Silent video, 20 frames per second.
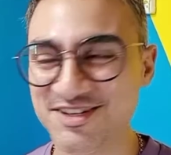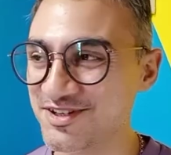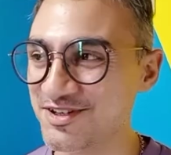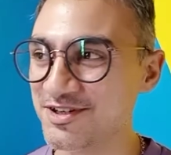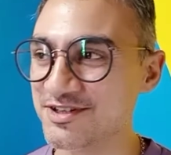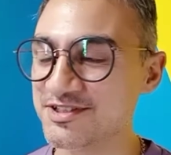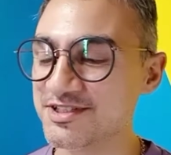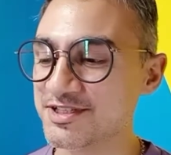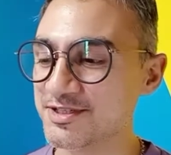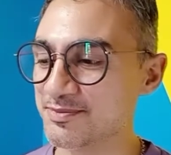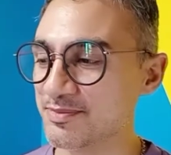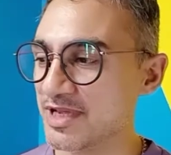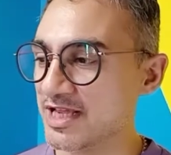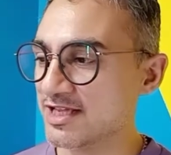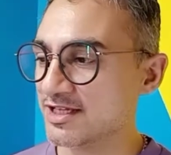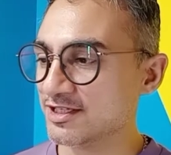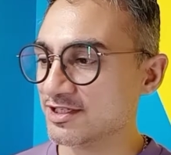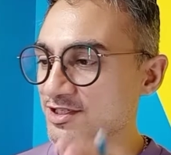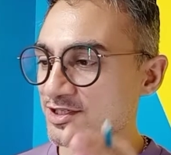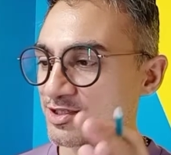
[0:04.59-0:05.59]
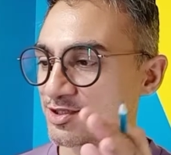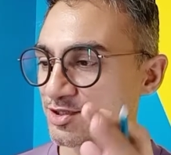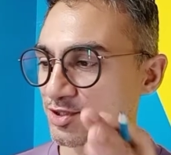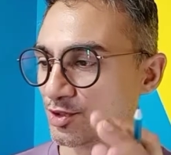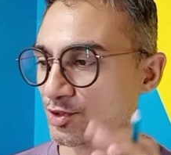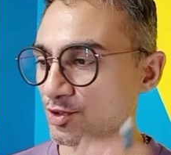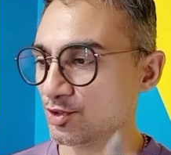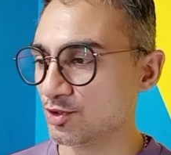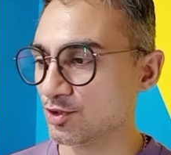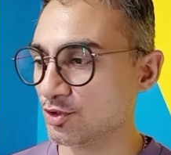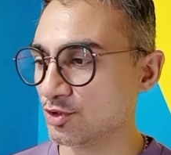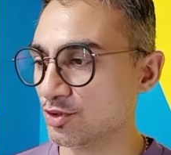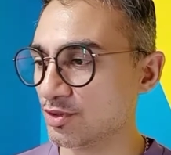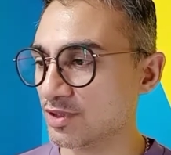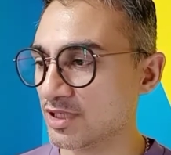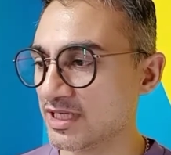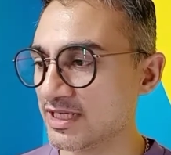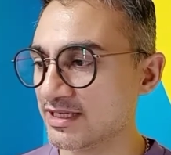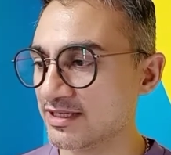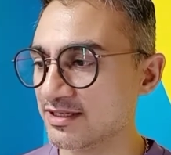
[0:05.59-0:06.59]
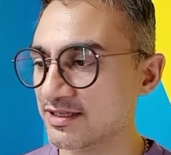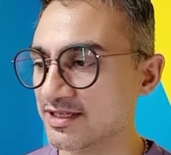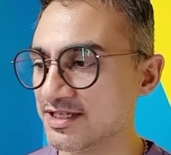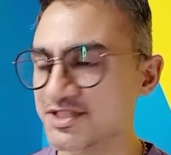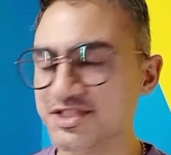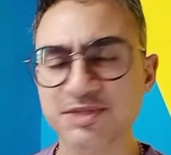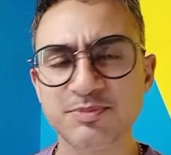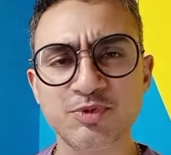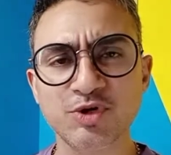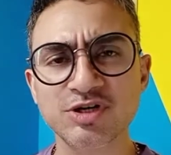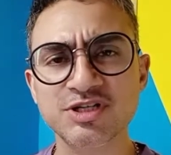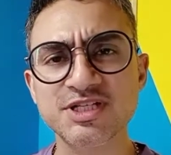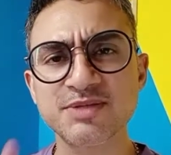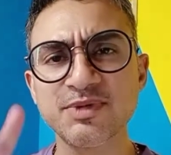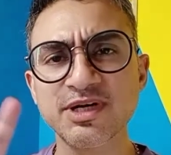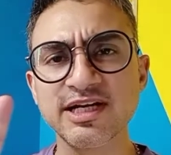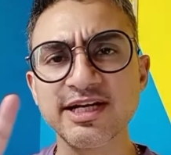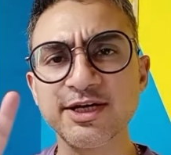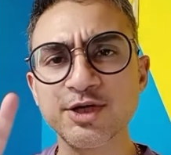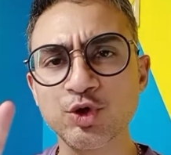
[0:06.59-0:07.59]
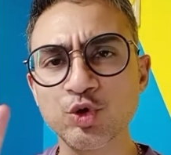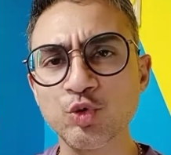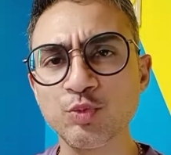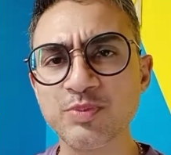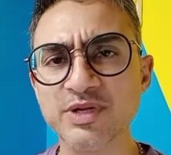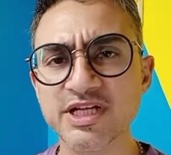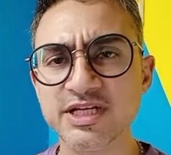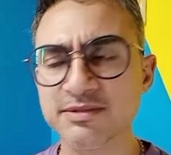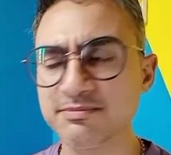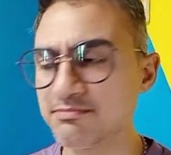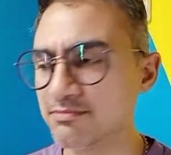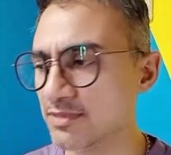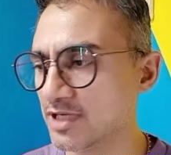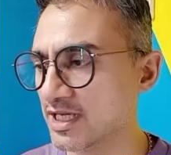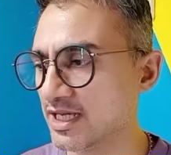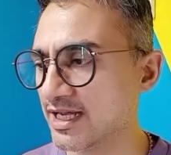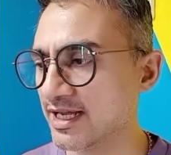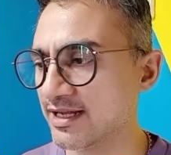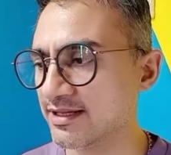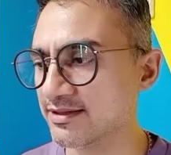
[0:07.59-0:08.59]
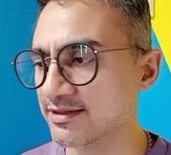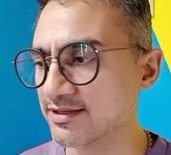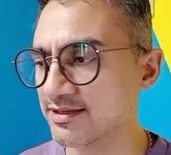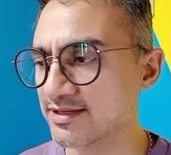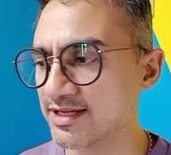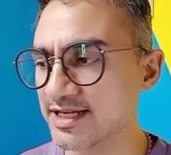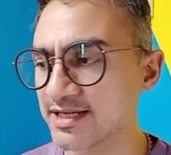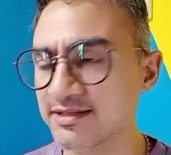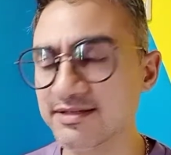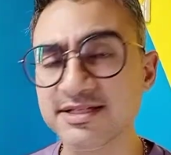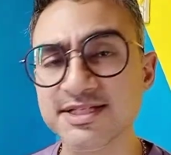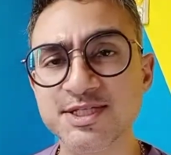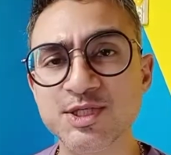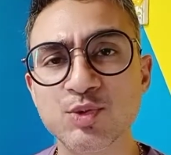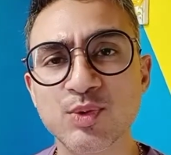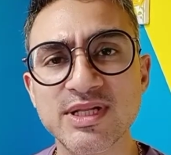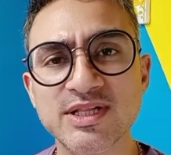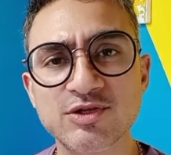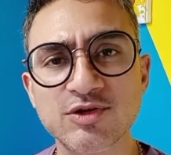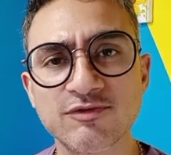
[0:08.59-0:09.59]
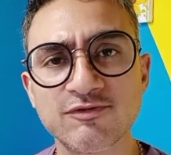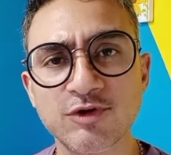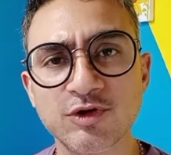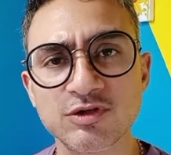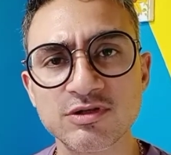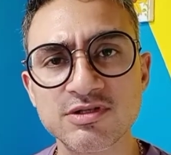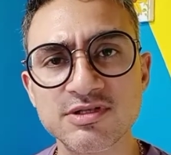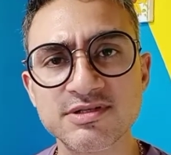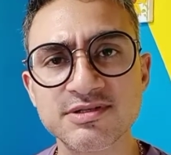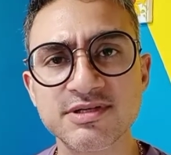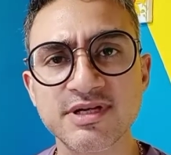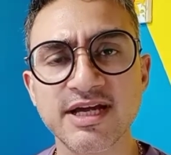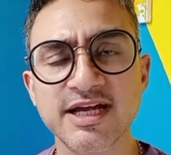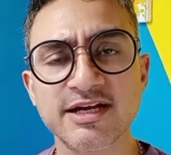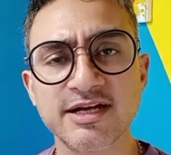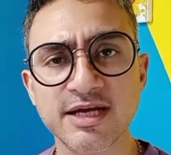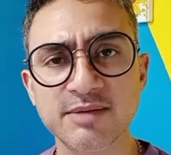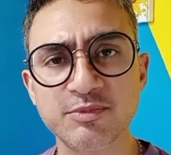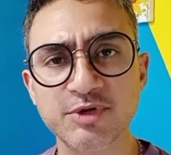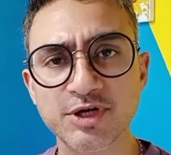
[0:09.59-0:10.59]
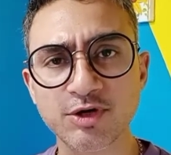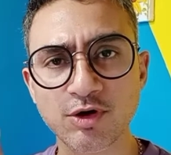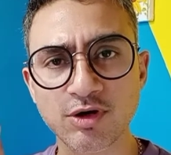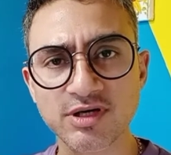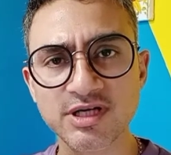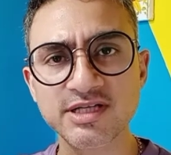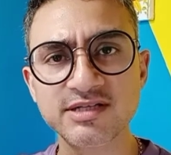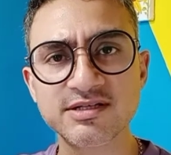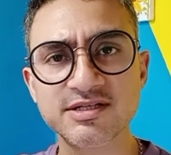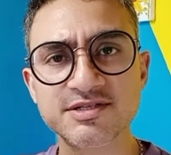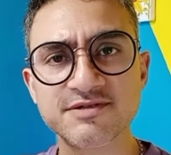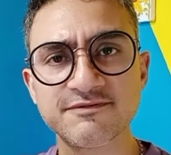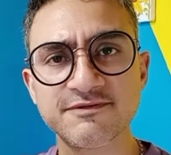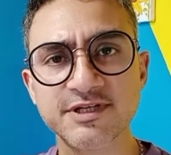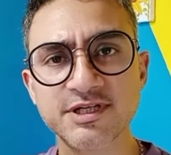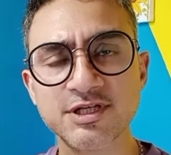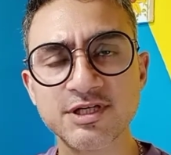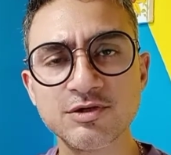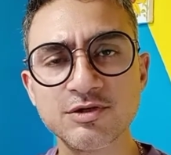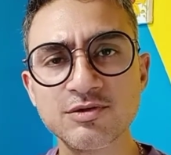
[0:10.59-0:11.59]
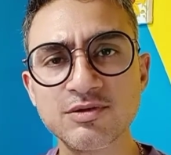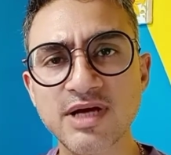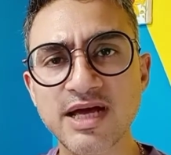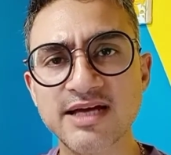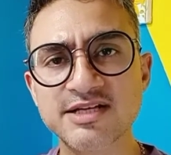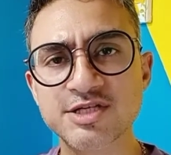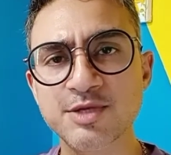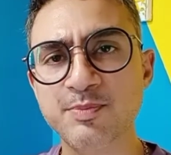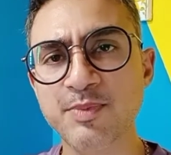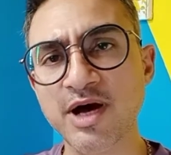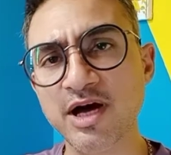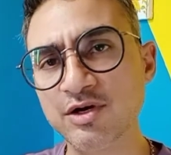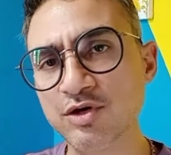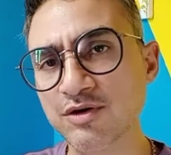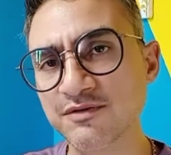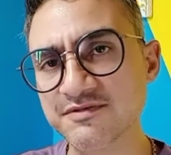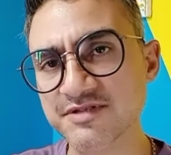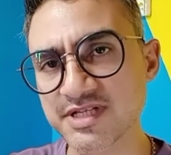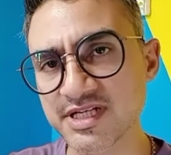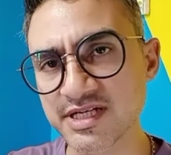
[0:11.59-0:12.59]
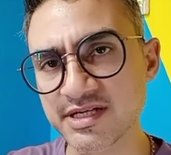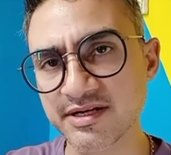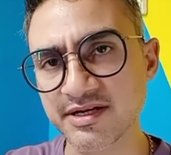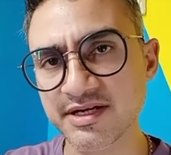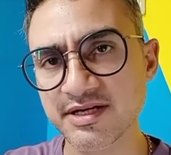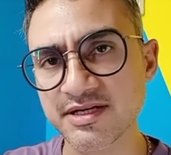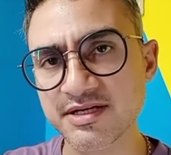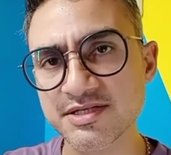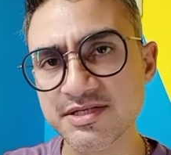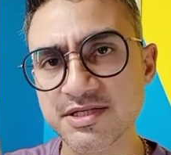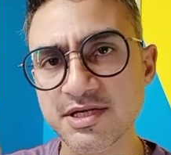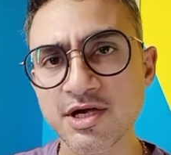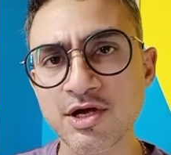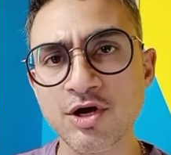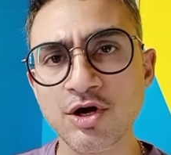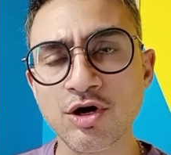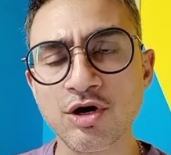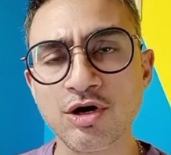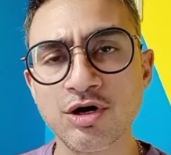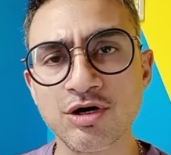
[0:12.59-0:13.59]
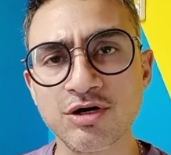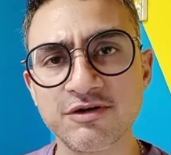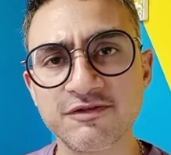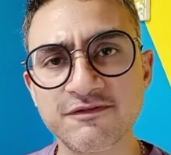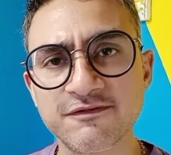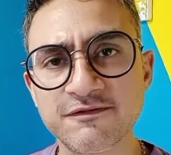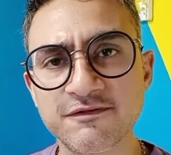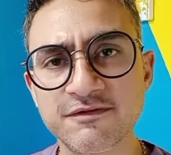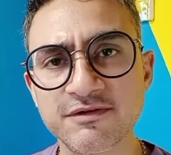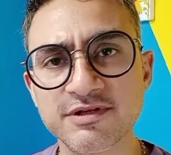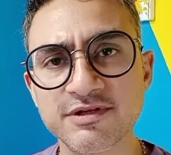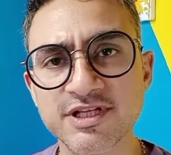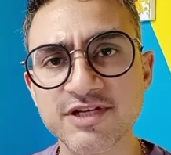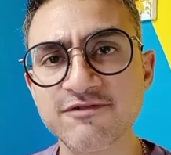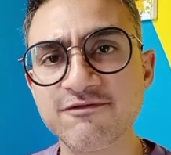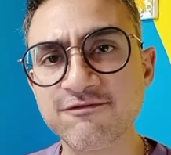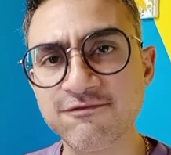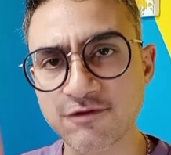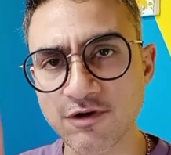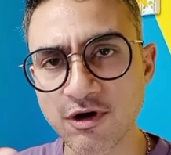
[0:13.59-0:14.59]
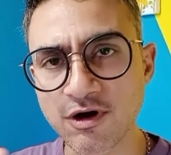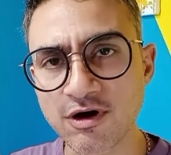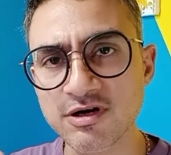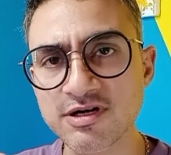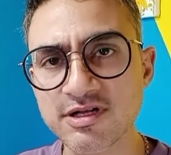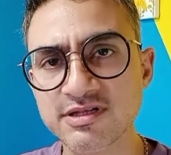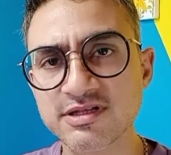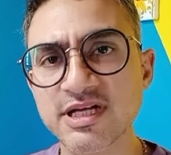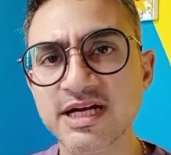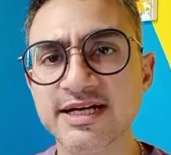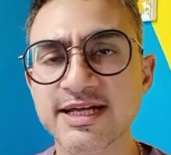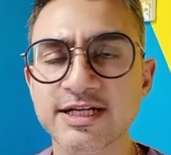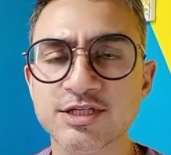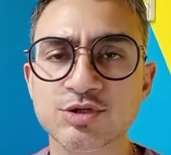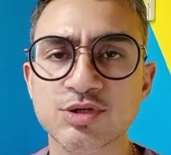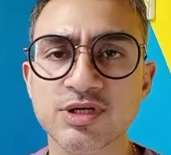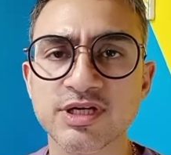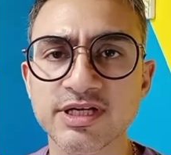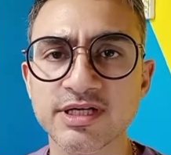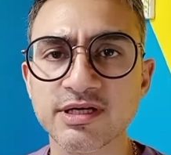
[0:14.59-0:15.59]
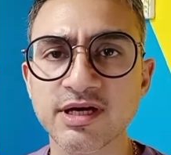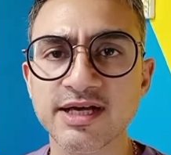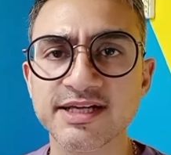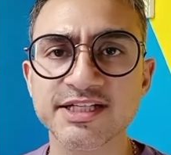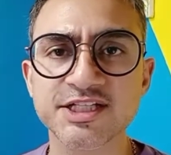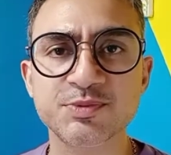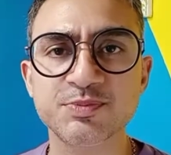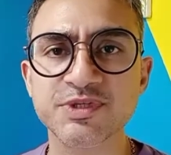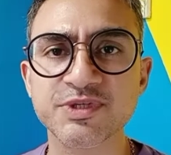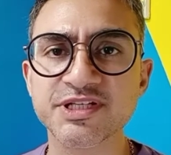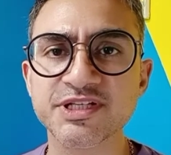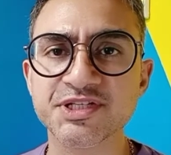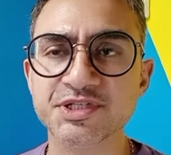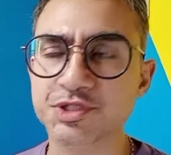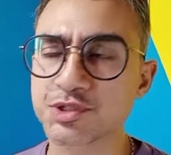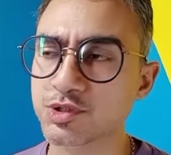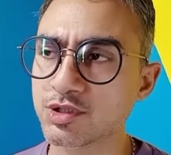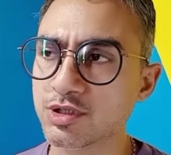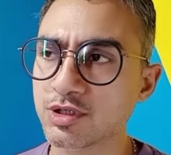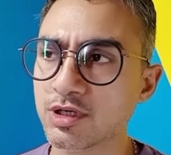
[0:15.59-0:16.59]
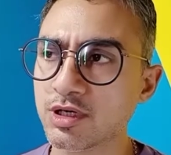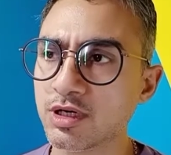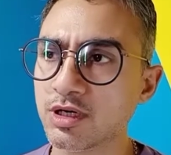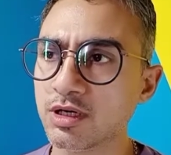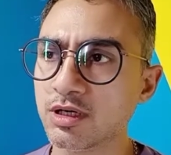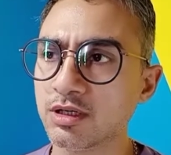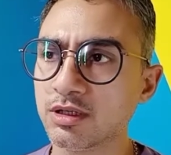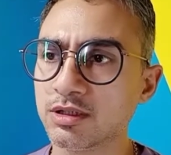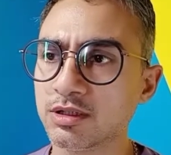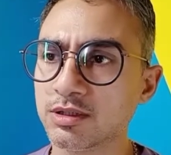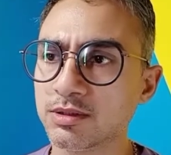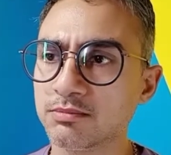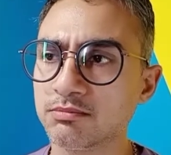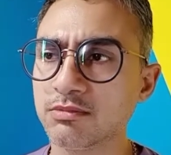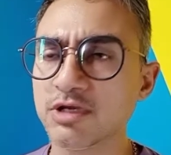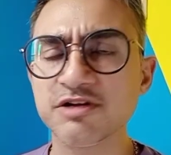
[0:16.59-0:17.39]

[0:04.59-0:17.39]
awesome so it's approximately 2 p.m and the date is 12th of august and i'm recording this video as a part of series of the fraud that actually i experienced uh,